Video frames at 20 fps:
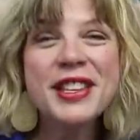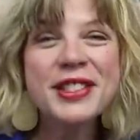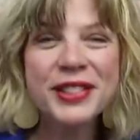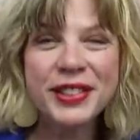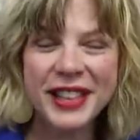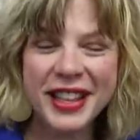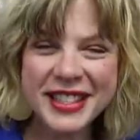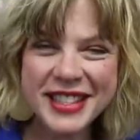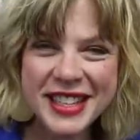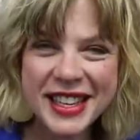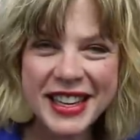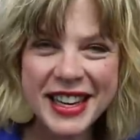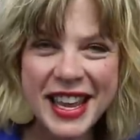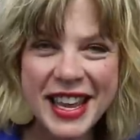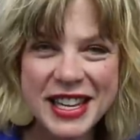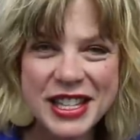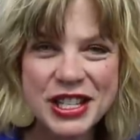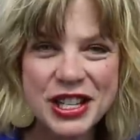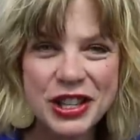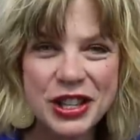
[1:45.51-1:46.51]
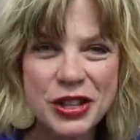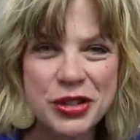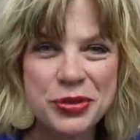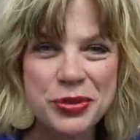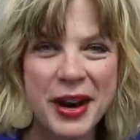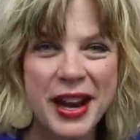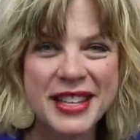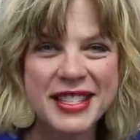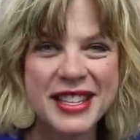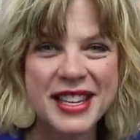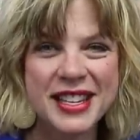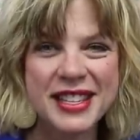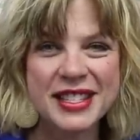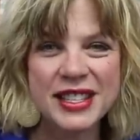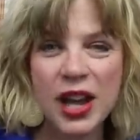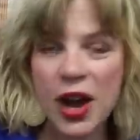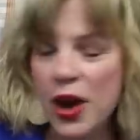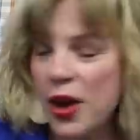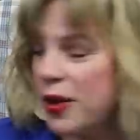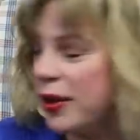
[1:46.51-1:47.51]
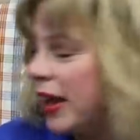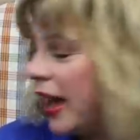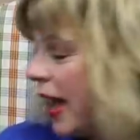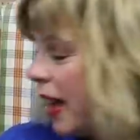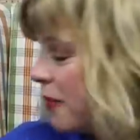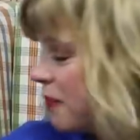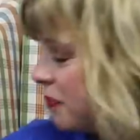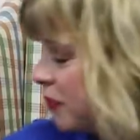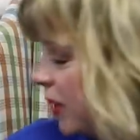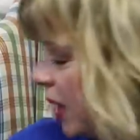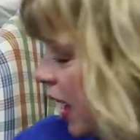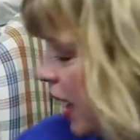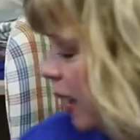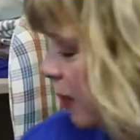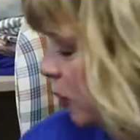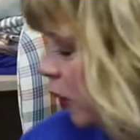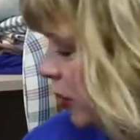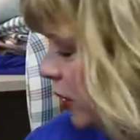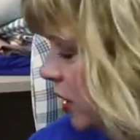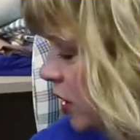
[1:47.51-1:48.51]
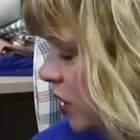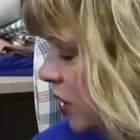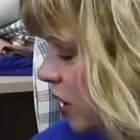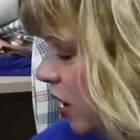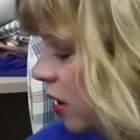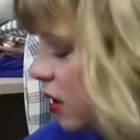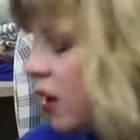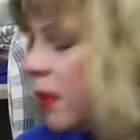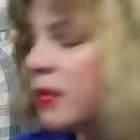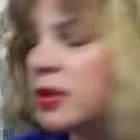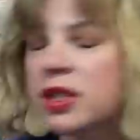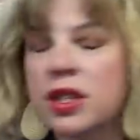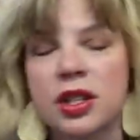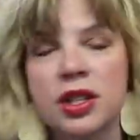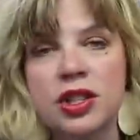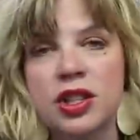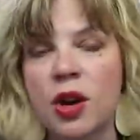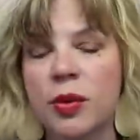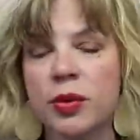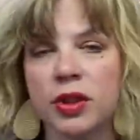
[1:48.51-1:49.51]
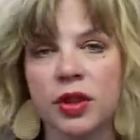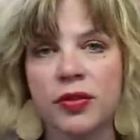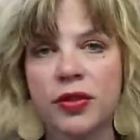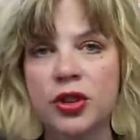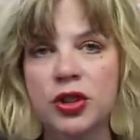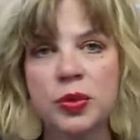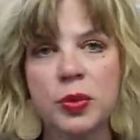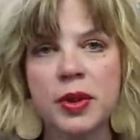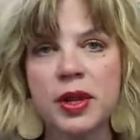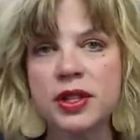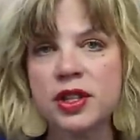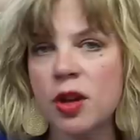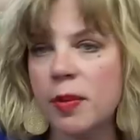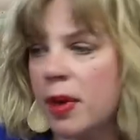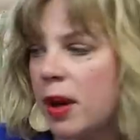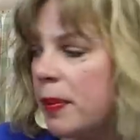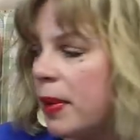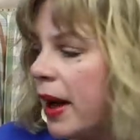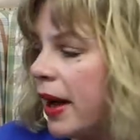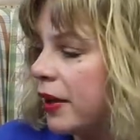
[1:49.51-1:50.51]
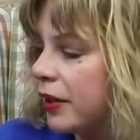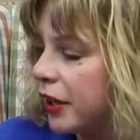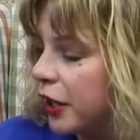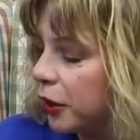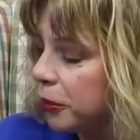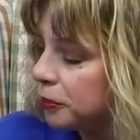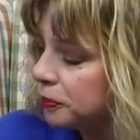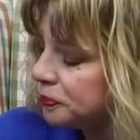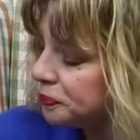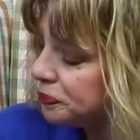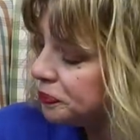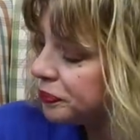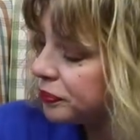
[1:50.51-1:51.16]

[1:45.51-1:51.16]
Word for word: So let's get into the dresses. Okay, I'm going to start, I'm just going to start with the first one that's on my pile here.